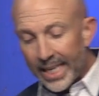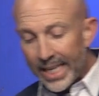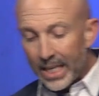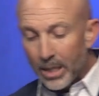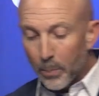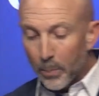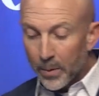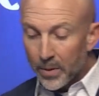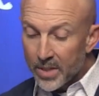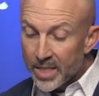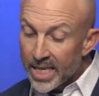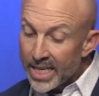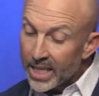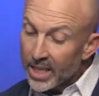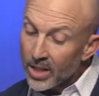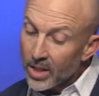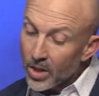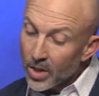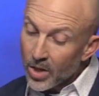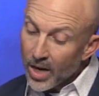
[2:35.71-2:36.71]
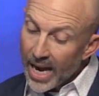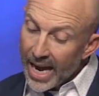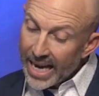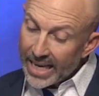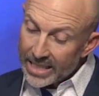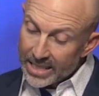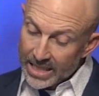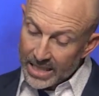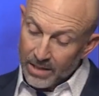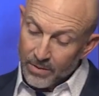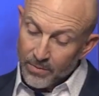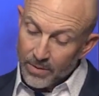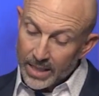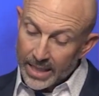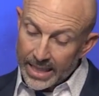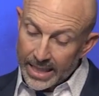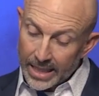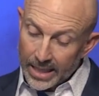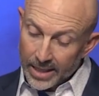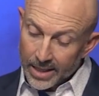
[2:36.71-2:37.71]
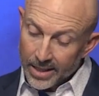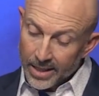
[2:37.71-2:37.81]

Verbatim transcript: in a particular activity,